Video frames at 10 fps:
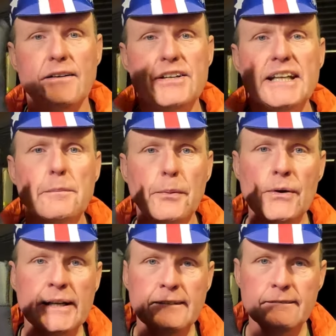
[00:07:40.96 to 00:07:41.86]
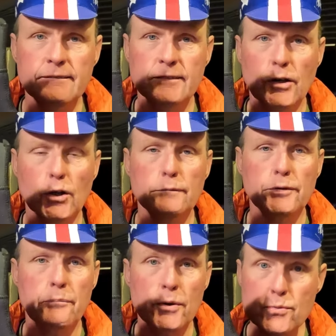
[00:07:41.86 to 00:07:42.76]
neoprene
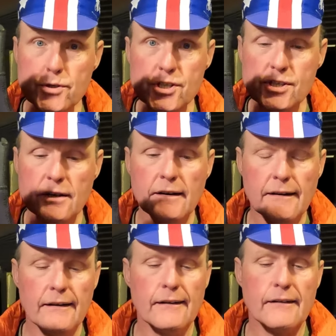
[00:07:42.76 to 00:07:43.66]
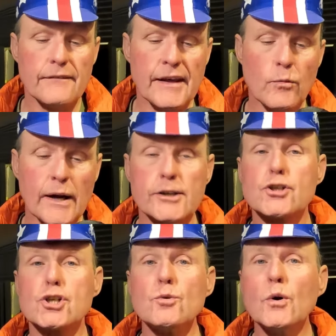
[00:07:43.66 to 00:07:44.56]
over boots. They weigh
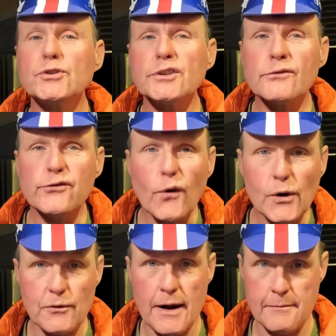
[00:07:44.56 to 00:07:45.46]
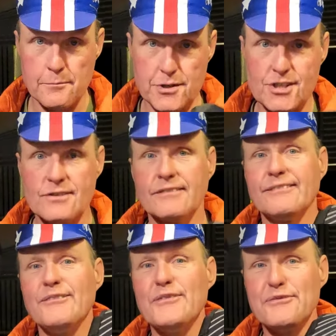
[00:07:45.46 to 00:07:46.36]
204 grams.
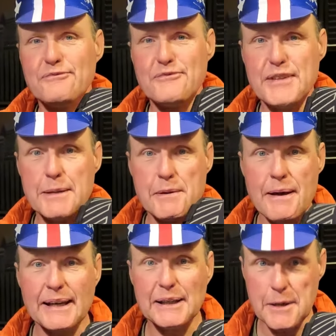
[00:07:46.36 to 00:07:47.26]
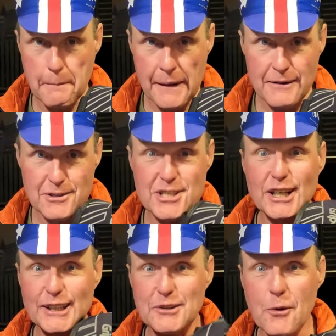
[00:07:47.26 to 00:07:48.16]
They'll be making an appearance
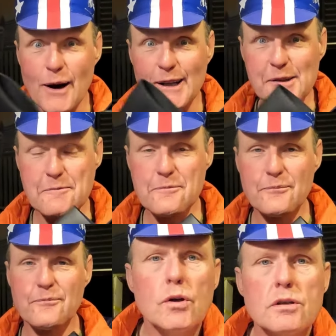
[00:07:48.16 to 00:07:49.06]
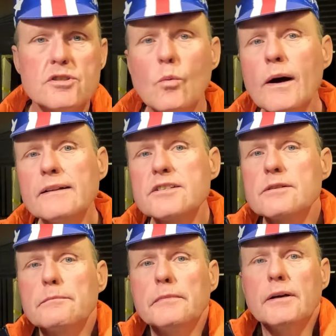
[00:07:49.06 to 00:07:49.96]
in a little while. So
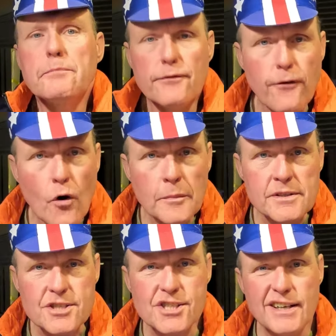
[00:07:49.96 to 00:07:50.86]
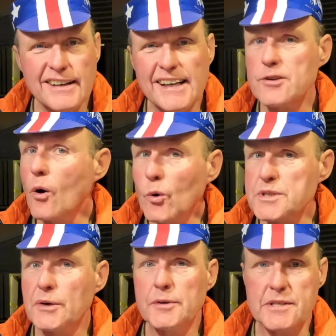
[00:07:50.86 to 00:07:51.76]
whilst performance is
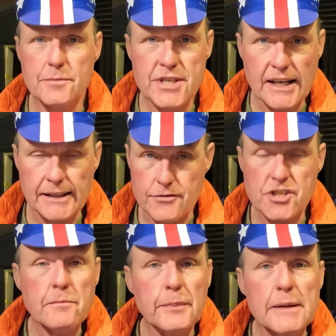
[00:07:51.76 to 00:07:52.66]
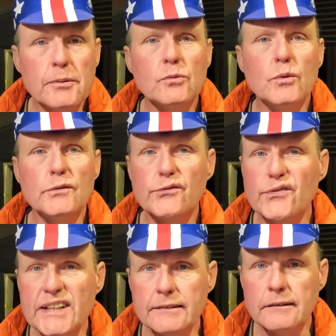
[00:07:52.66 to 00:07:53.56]
always going to be subjective, some people will
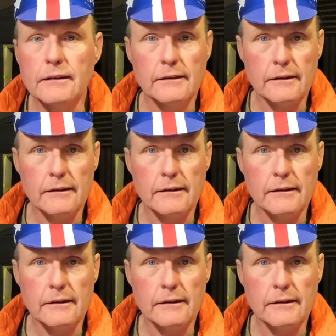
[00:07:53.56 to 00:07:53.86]
feel